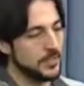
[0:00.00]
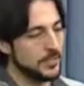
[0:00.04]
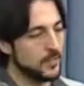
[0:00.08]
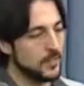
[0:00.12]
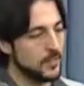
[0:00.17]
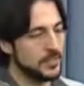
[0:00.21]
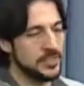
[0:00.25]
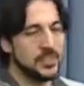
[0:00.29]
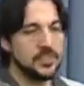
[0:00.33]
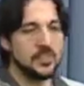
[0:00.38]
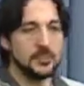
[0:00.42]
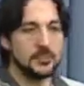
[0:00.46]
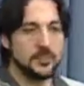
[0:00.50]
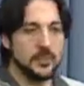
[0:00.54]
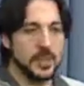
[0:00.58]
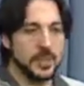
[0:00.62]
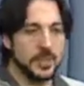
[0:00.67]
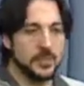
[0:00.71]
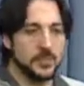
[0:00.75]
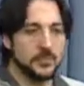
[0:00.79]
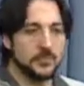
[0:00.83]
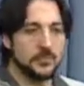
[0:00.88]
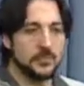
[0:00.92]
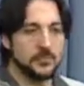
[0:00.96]
which is
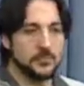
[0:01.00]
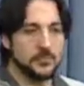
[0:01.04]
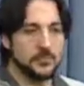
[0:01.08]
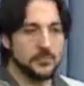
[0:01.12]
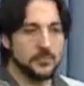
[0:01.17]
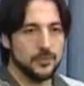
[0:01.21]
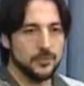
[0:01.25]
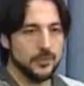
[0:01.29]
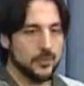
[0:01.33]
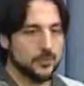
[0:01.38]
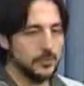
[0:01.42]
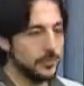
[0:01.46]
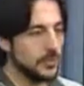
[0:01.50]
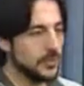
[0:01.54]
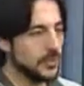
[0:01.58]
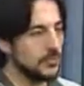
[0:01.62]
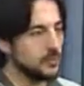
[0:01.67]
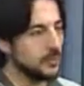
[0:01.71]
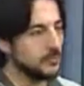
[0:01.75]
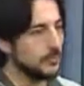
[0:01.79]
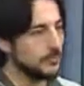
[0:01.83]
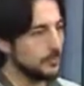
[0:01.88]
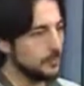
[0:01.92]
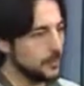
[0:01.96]
part of what
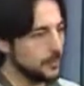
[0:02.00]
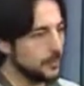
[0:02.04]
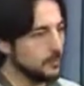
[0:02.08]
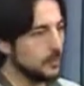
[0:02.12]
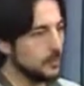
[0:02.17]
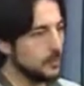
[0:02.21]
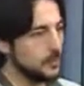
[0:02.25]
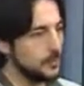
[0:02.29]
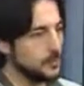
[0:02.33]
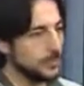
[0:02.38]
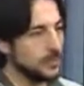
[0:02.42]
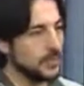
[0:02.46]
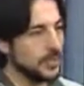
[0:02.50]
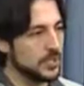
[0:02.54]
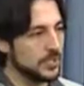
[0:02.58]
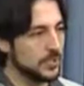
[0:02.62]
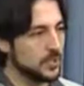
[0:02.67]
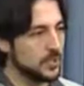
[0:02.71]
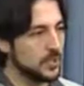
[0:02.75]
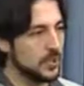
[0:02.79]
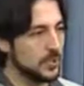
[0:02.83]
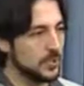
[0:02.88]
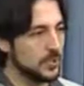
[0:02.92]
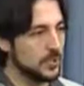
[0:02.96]
people usually
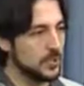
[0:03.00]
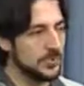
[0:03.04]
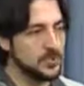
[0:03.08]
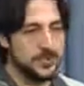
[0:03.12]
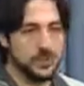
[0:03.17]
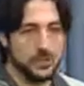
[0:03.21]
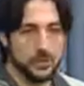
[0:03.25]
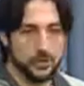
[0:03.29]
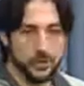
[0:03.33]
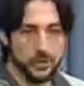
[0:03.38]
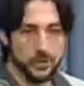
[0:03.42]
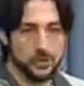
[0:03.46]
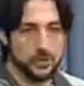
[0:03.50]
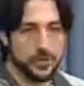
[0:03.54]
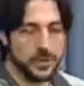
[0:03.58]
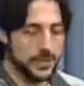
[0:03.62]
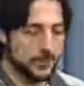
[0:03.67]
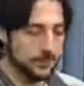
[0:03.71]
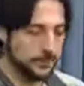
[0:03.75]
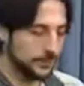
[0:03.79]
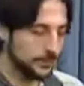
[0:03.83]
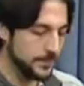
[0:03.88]
call the aura.